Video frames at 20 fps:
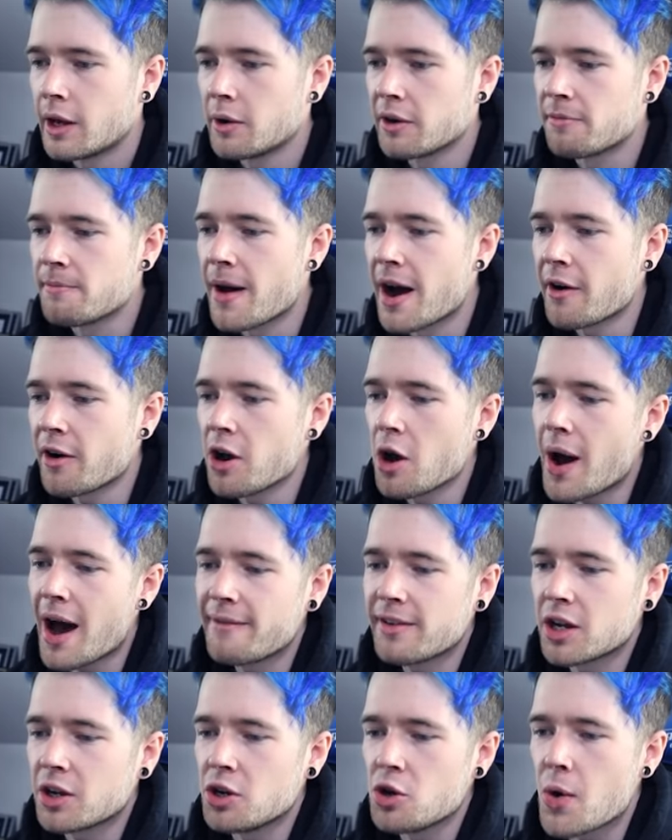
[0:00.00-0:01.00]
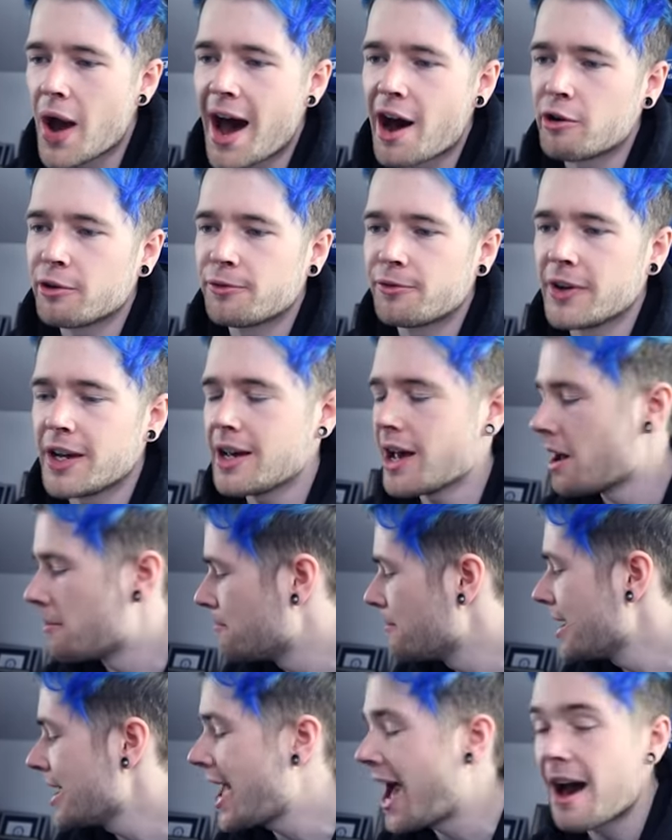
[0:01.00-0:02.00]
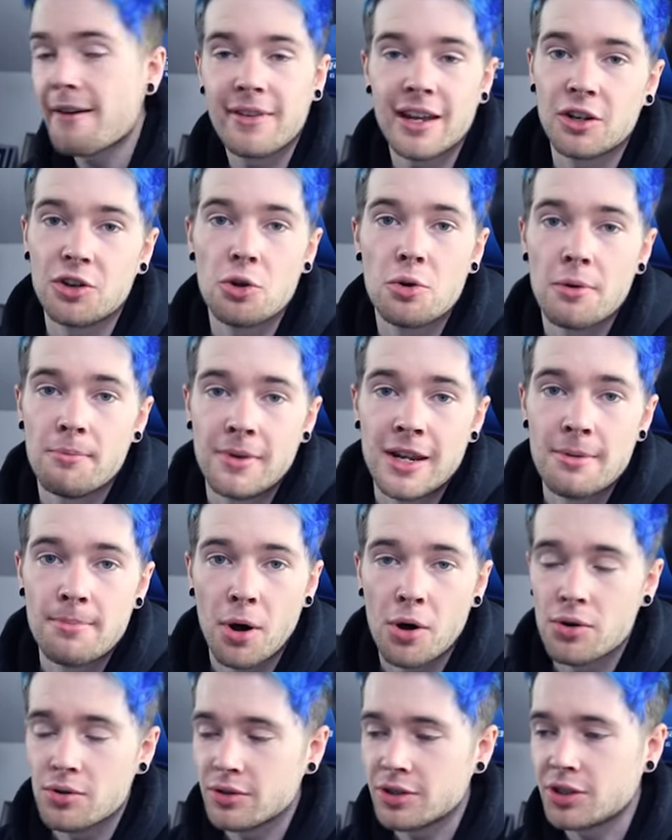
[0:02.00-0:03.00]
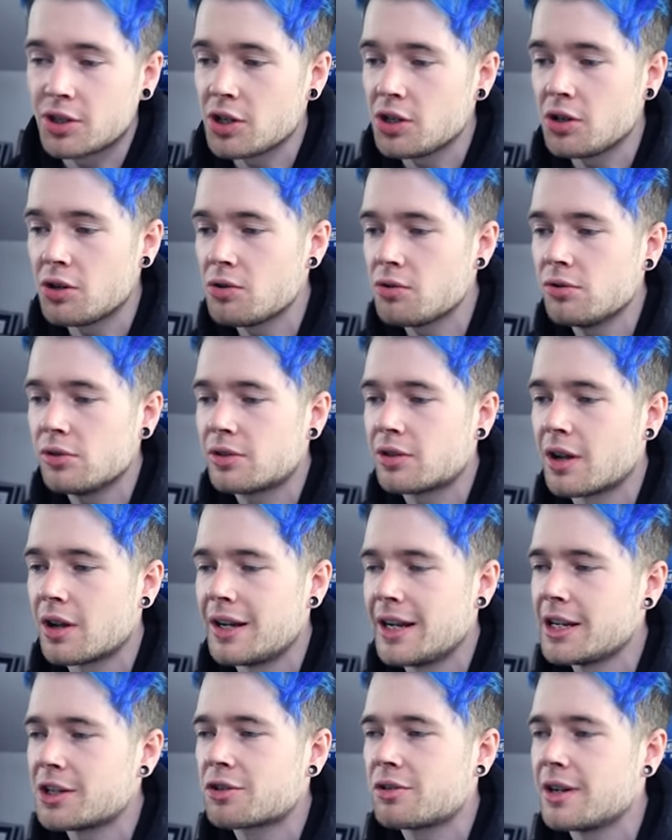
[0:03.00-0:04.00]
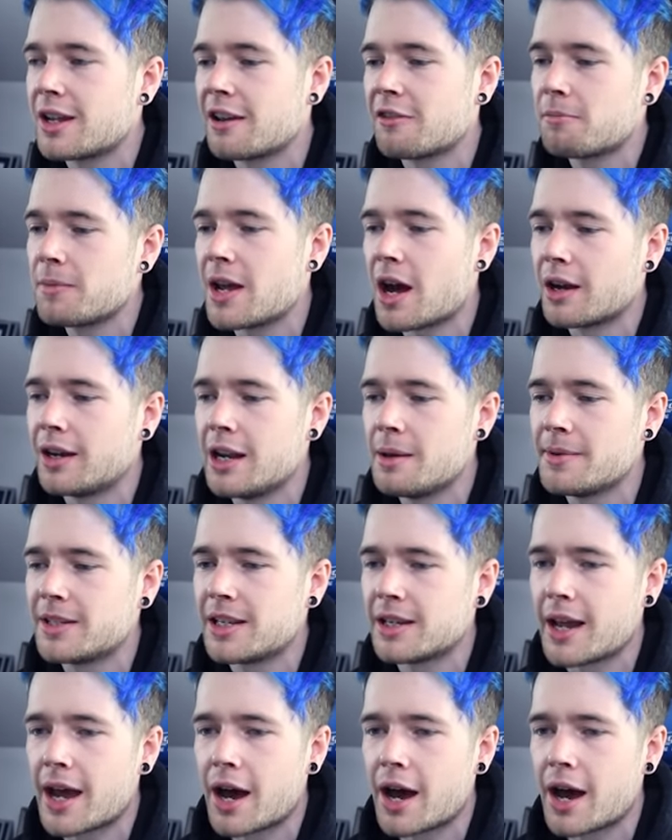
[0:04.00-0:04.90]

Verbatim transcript: Now, with Mario having a new outfit and me having new amiibos to use that literally give me unlimited